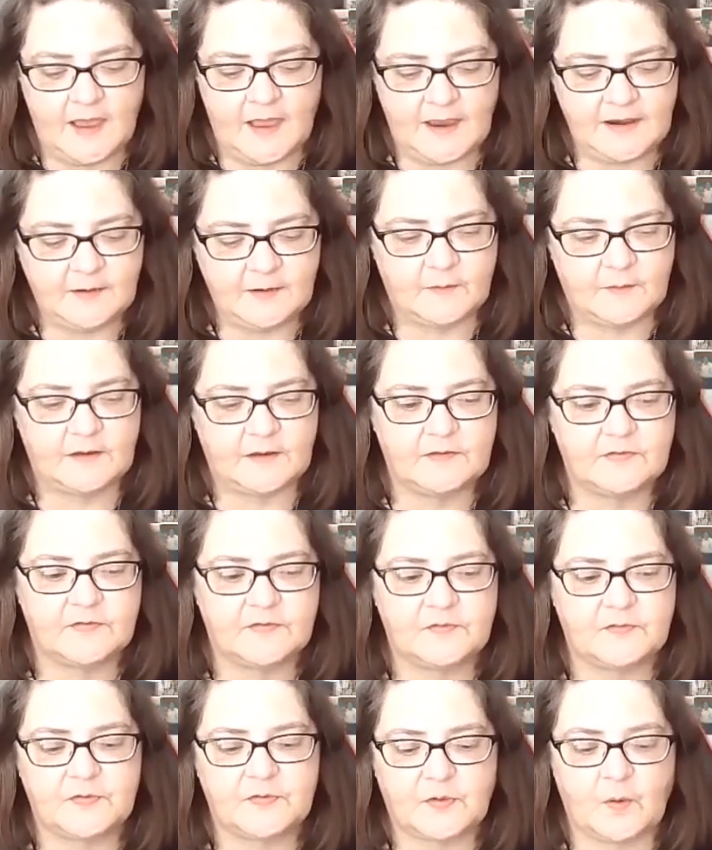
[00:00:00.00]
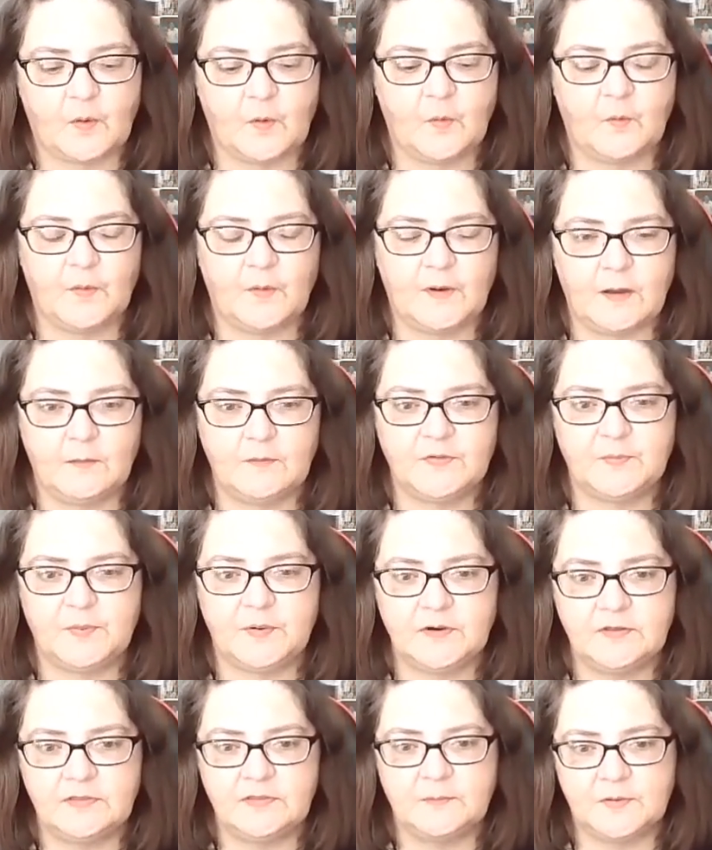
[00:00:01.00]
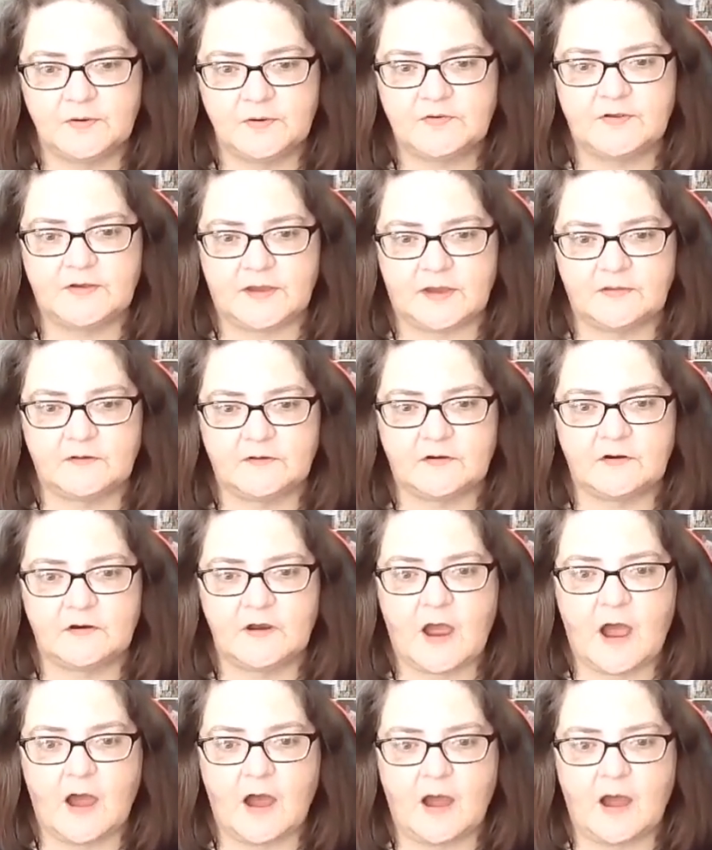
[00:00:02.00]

Anyways, so when I was putting the book together,